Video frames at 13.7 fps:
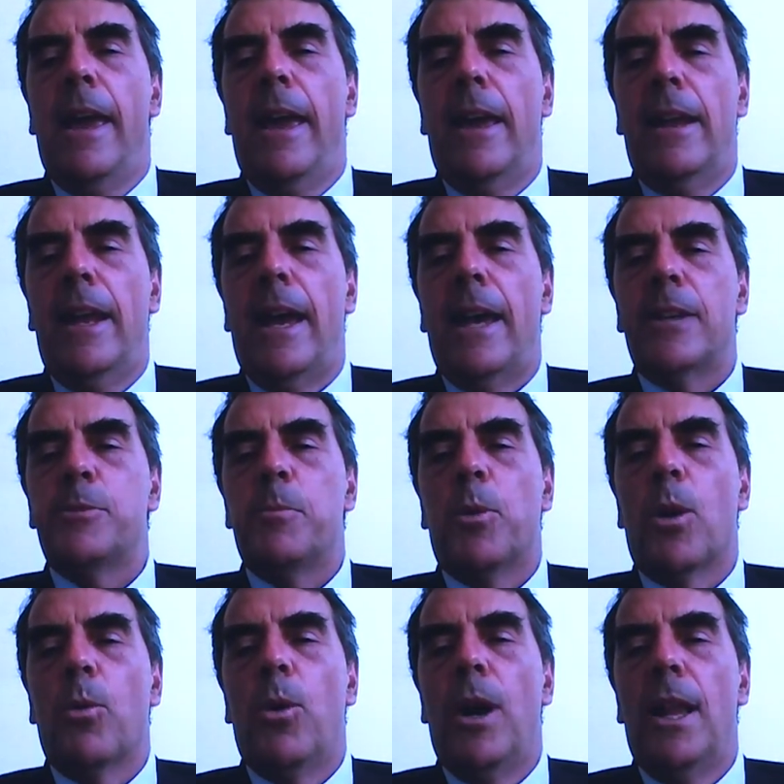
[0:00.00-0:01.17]
And as
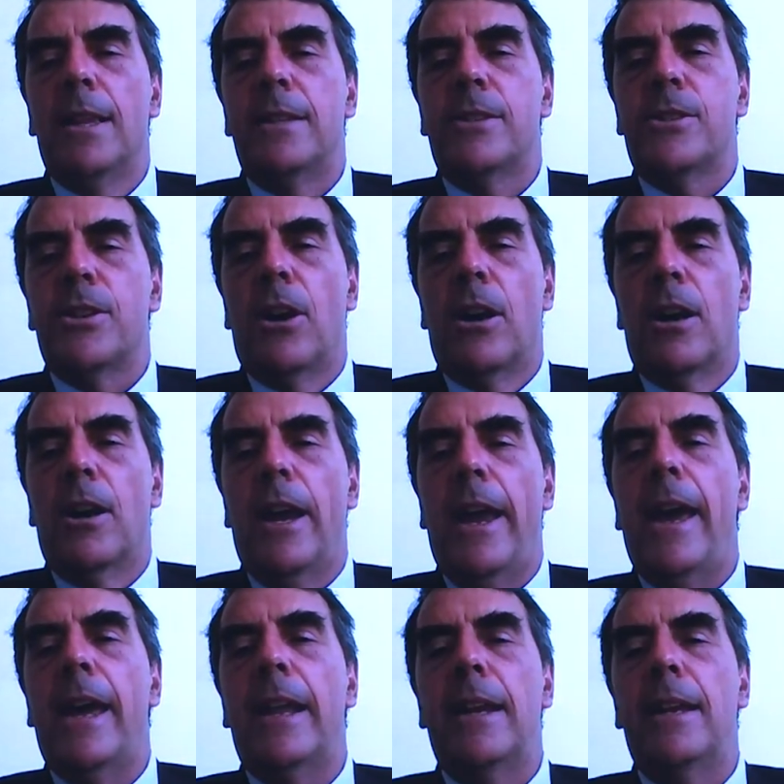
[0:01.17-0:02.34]
more wallets are
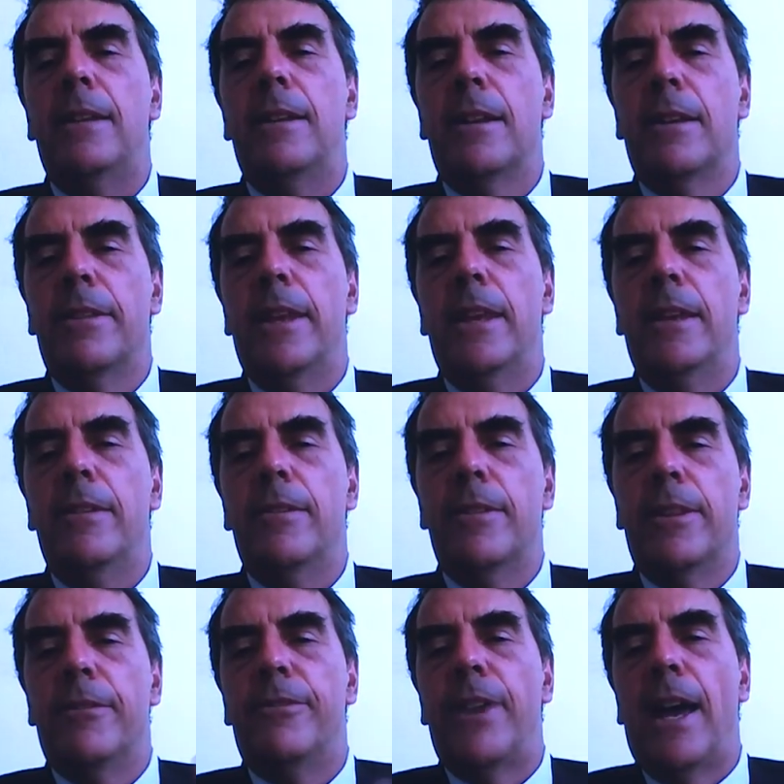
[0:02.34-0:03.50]
added, the
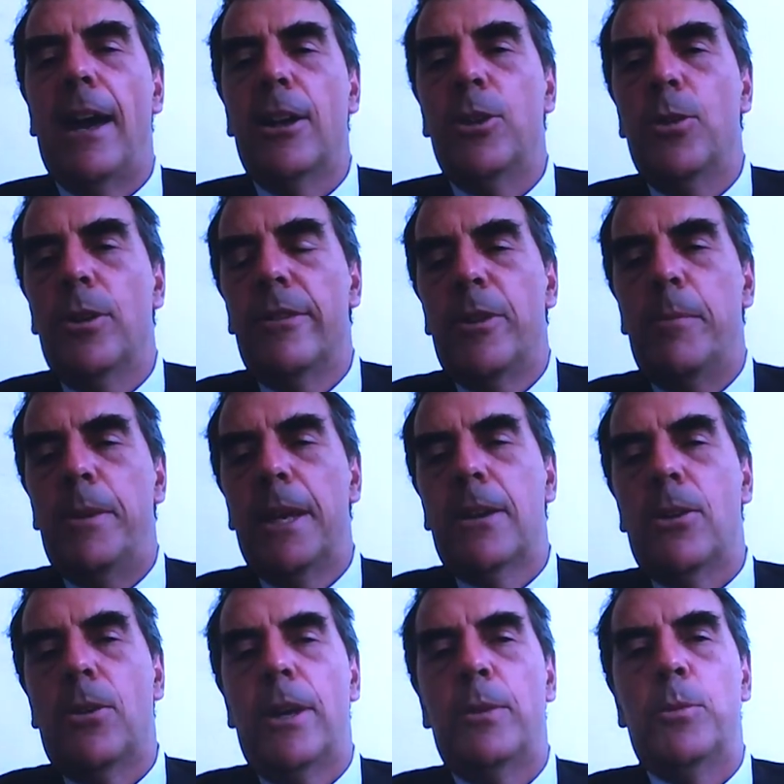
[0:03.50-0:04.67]
value of a
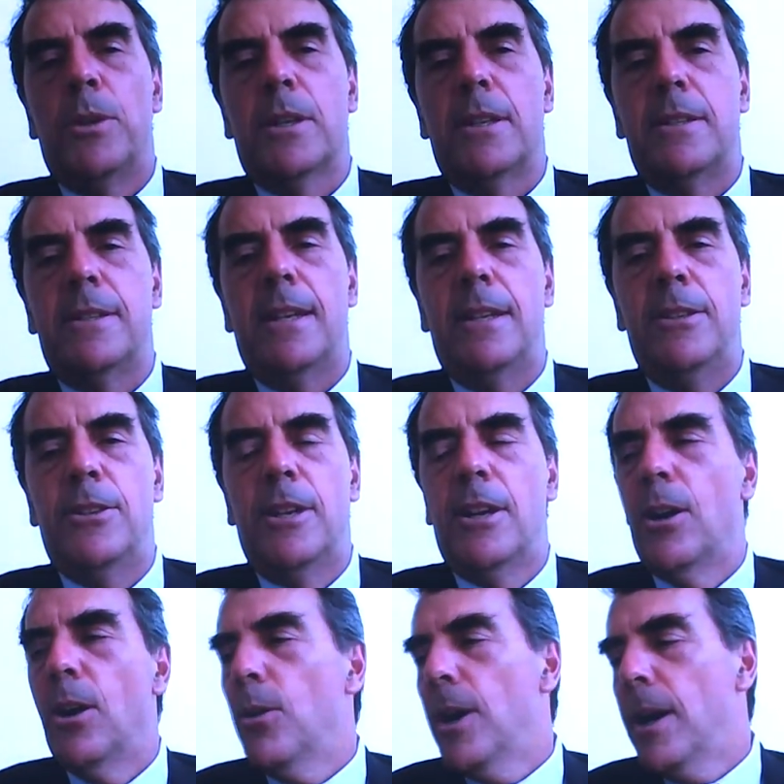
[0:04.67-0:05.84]
Bitcoin will continue to
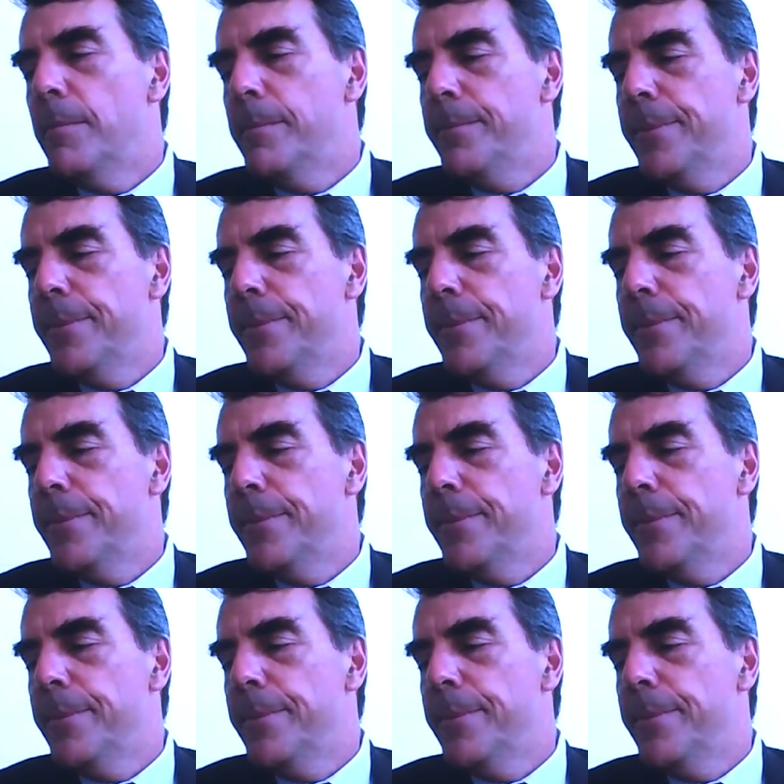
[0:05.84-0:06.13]
go up.